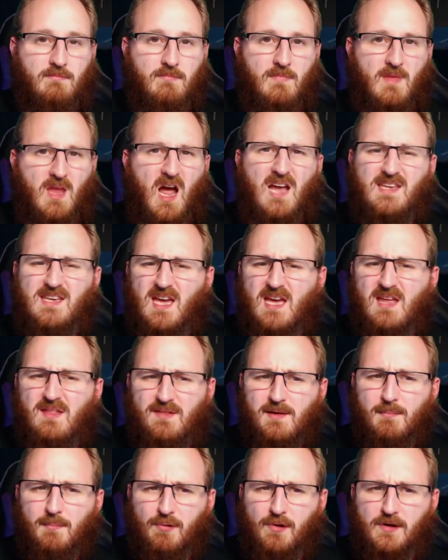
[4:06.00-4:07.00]
I get
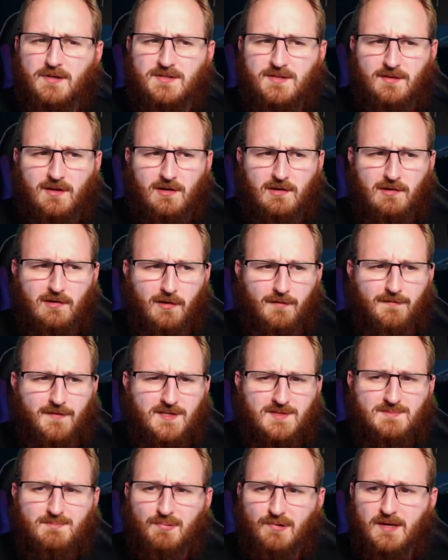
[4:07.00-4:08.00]
the impression that a lot of
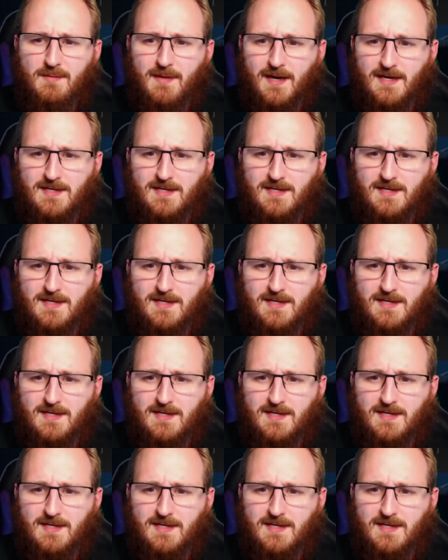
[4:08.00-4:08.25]
this pre-match